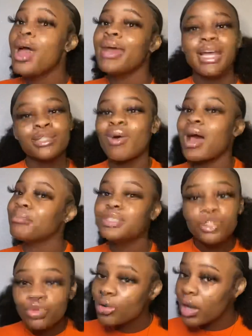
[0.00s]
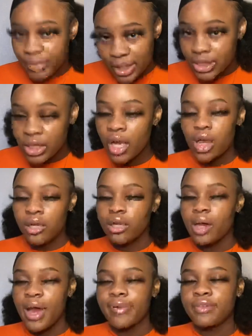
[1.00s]
That's why I beat you up. You
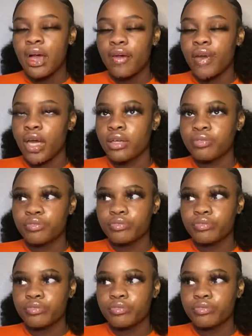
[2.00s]
know, after I fight.